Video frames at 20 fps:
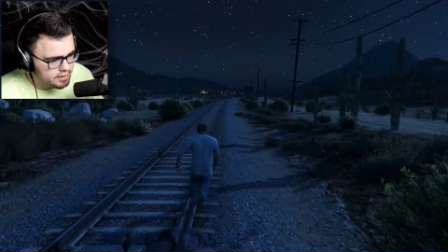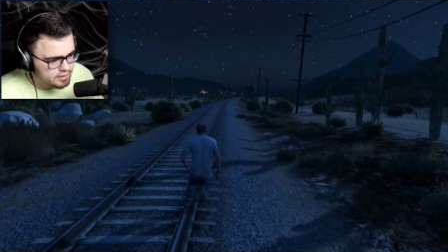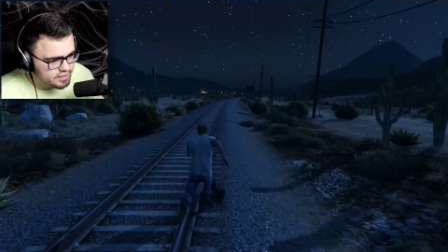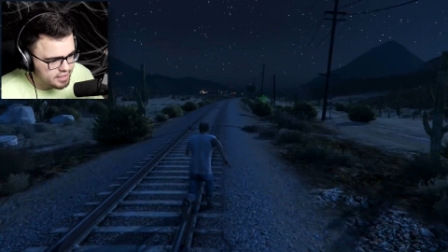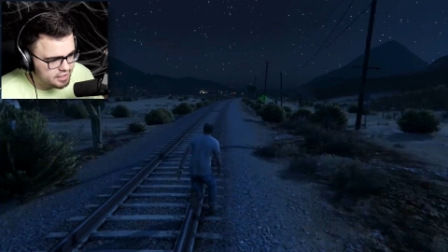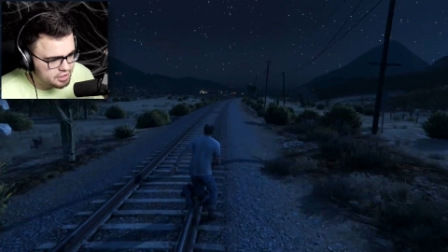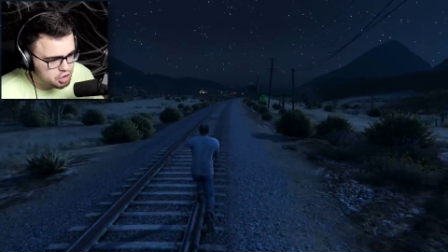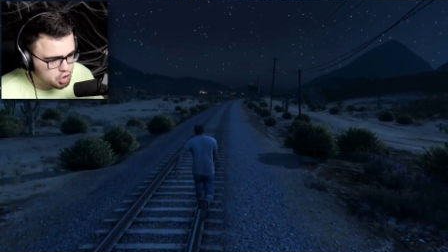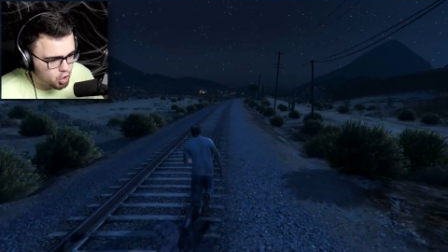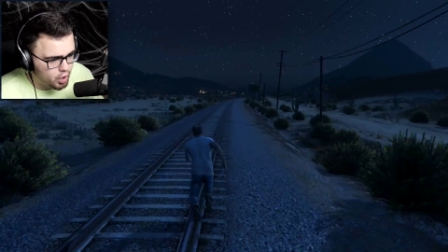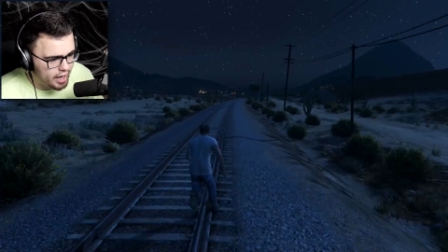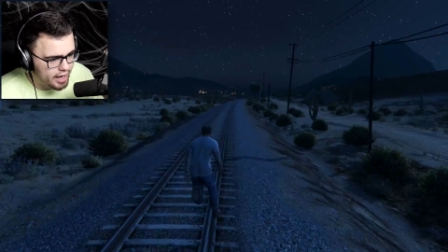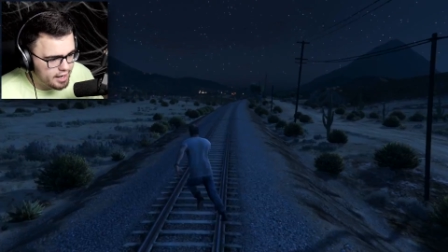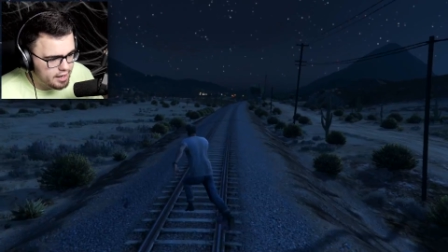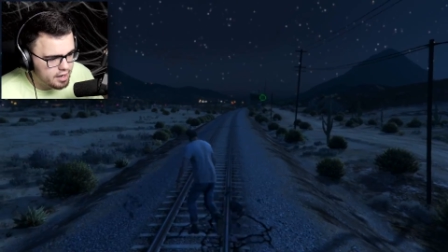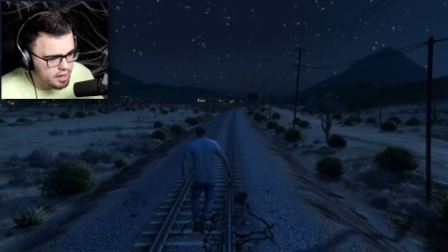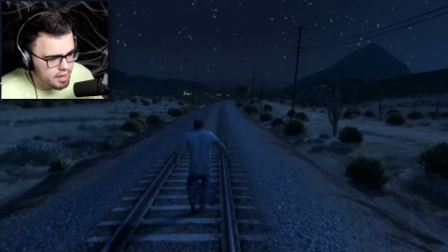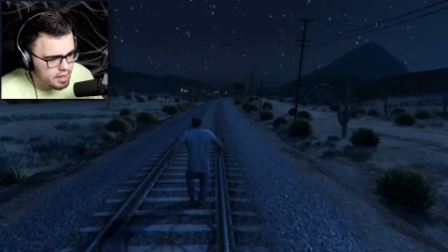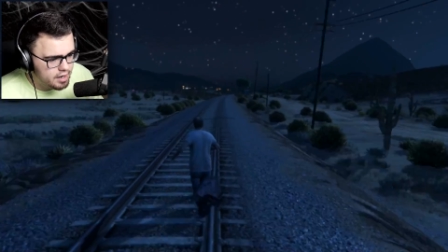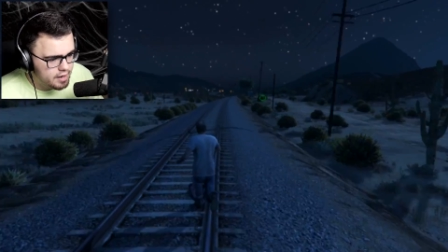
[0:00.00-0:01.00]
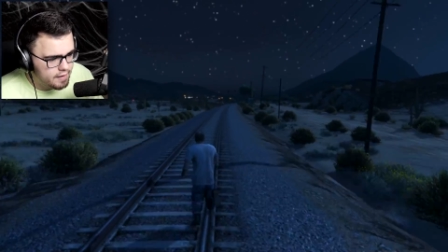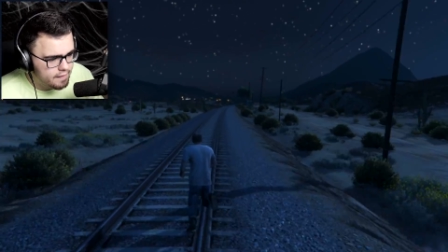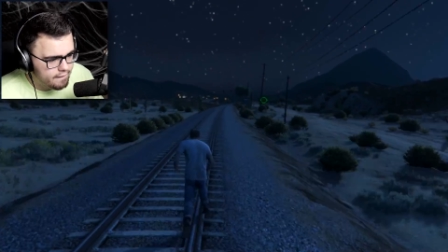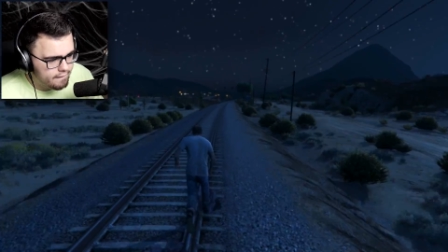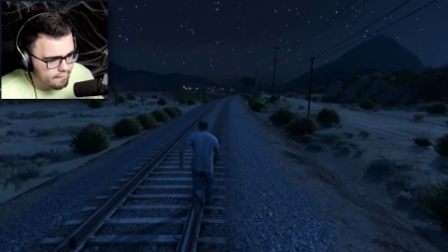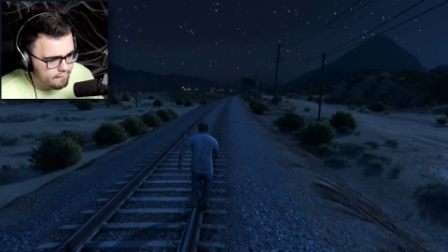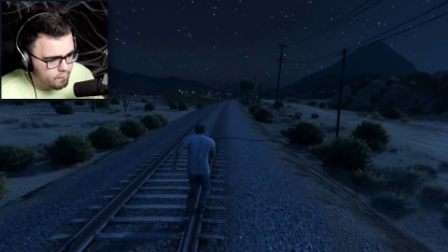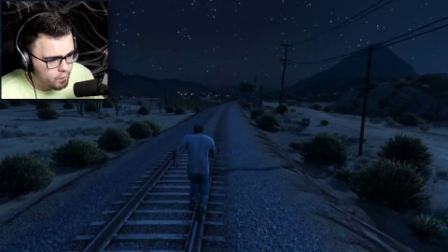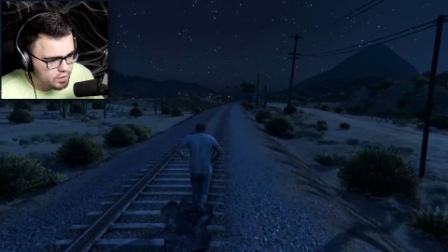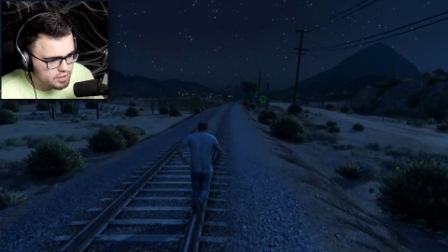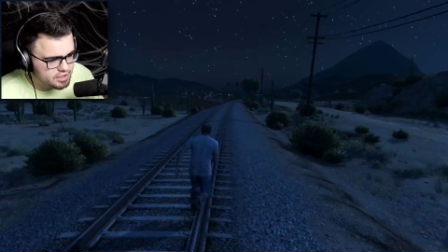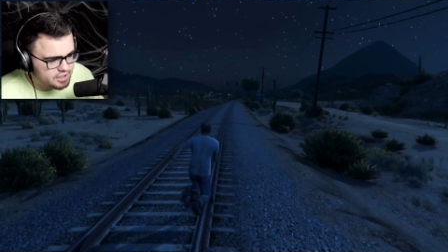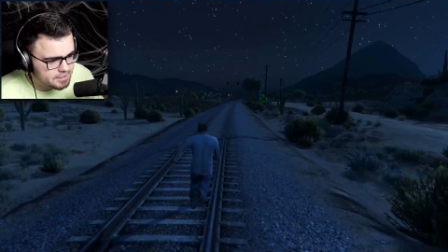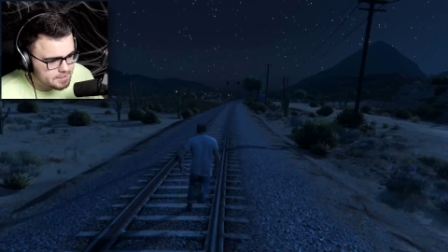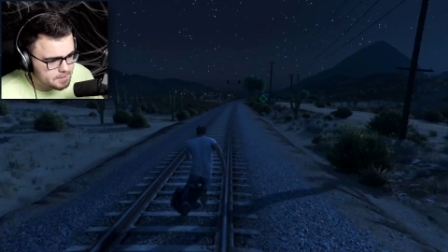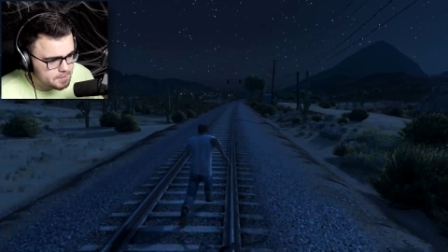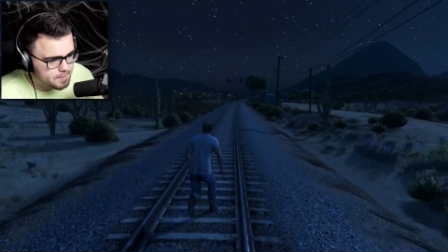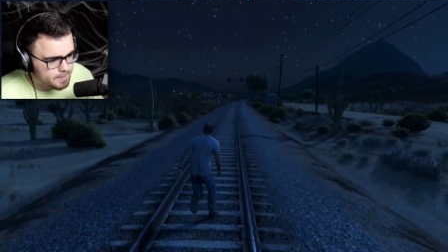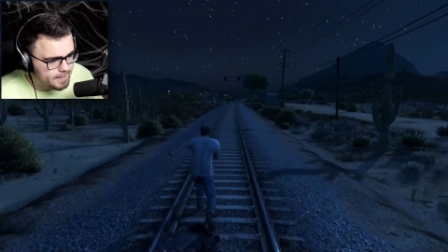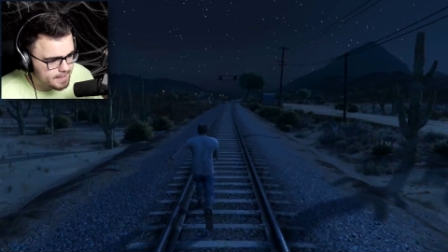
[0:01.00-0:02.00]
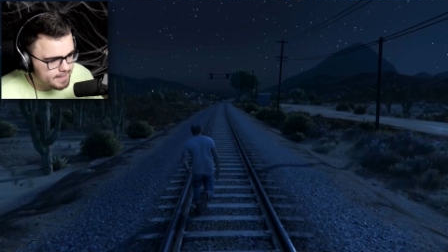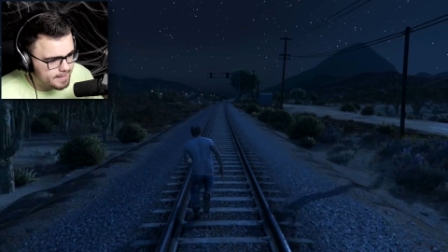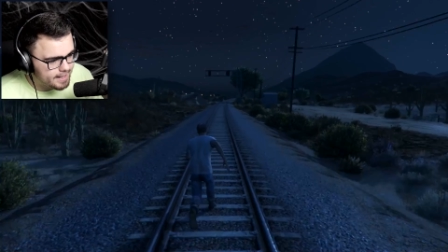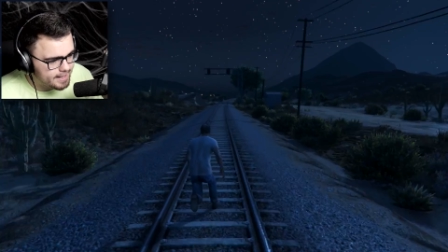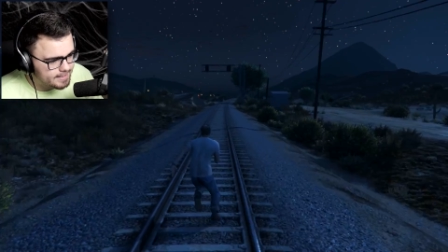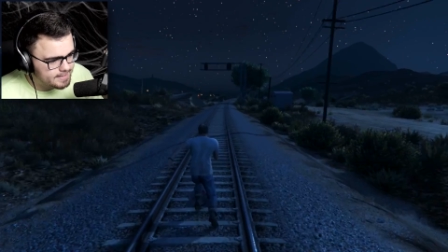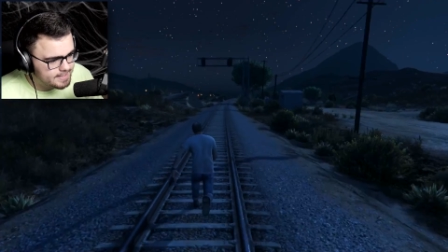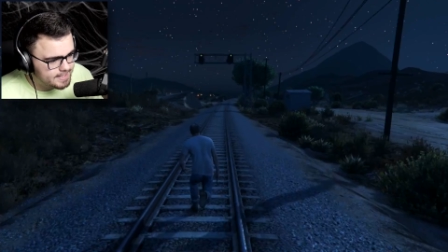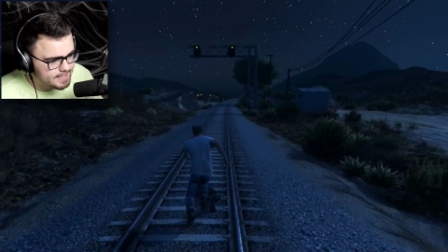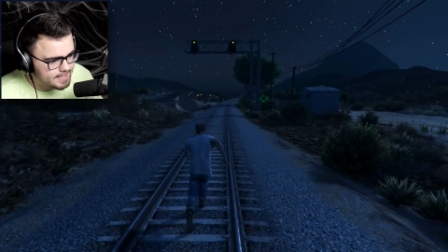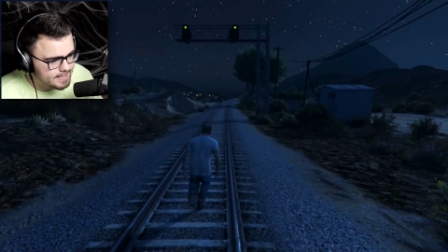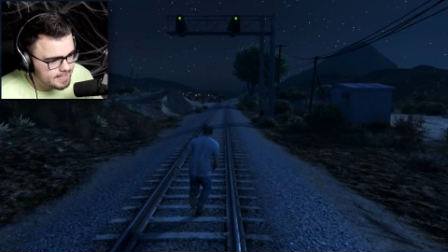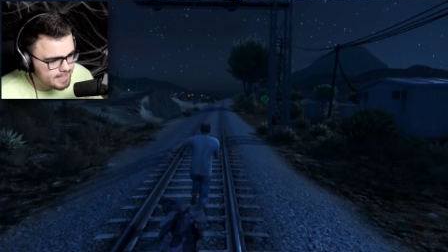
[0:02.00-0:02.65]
Is that a train? Where's the train at?